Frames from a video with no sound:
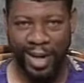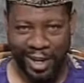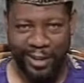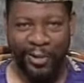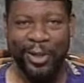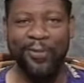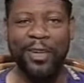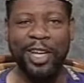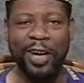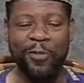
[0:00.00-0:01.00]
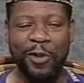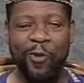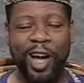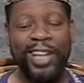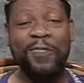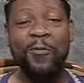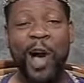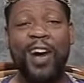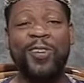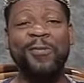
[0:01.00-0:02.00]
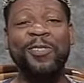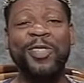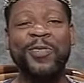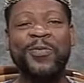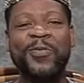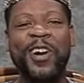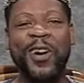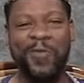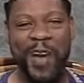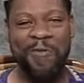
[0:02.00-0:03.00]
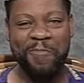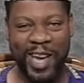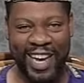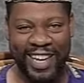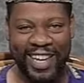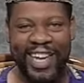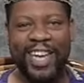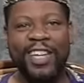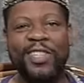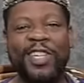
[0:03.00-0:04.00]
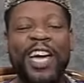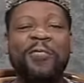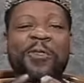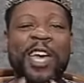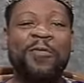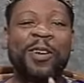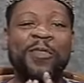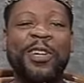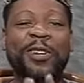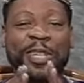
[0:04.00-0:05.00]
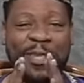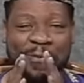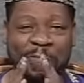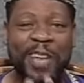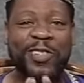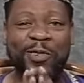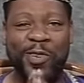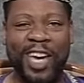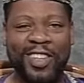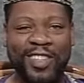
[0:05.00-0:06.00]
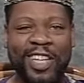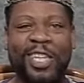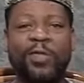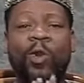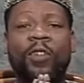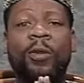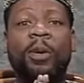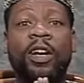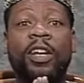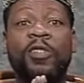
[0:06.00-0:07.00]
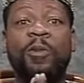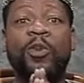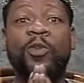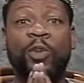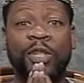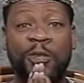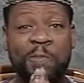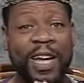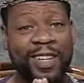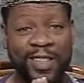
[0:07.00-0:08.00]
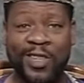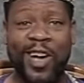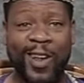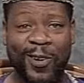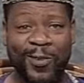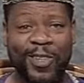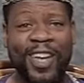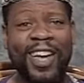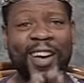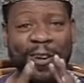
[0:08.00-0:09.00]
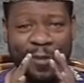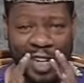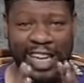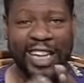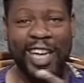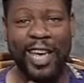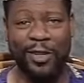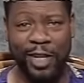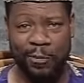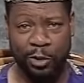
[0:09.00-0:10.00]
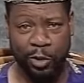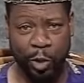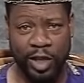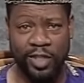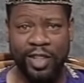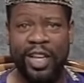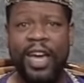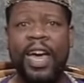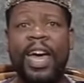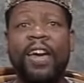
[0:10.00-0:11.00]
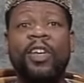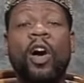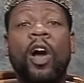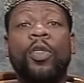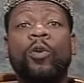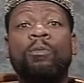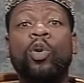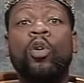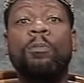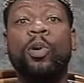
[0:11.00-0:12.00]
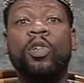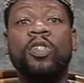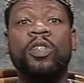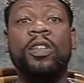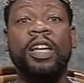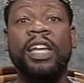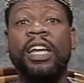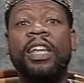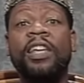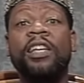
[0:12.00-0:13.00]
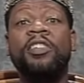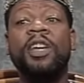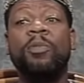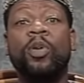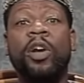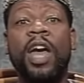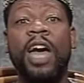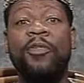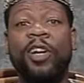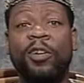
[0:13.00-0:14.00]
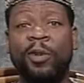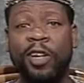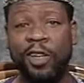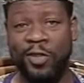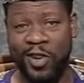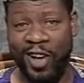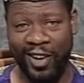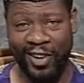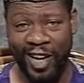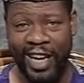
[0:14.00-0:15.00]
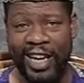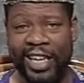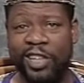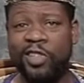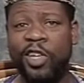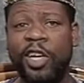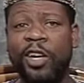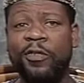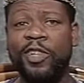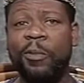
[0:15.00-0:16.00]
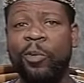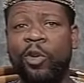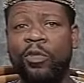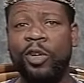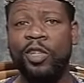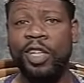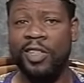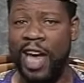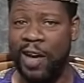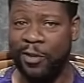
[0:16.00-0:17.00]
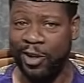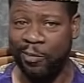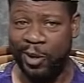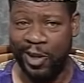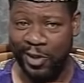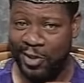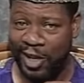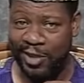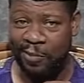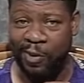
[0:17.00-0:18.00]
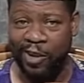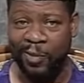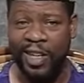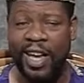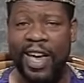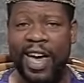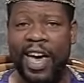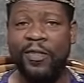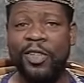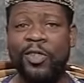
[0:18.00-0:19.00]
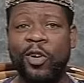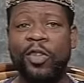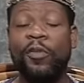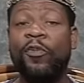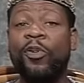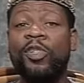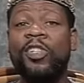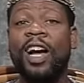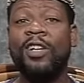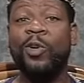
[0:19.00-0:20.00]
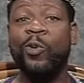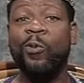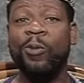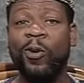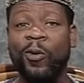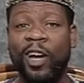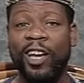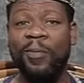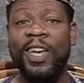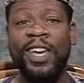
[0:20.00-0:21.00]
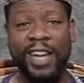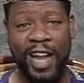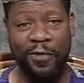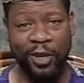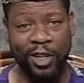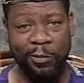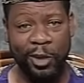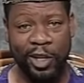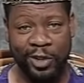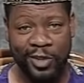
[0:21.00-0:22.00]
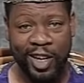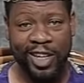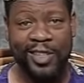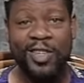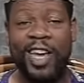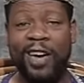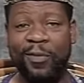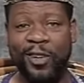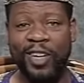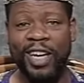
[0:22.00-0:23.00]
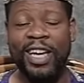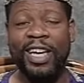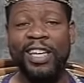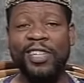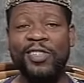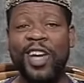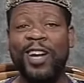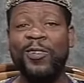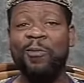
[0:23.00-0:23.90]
Good evening, everyone, and welcome to Harambe. Tonight we have a very special guest. He is one of America's most respected scholars of any ethnic persuasion, having authored more books than any contemporary African-American scholar. He is chair of Temple University's African-American Studies Department, having started the first doctoral program in African-American studies ever. He is Dr.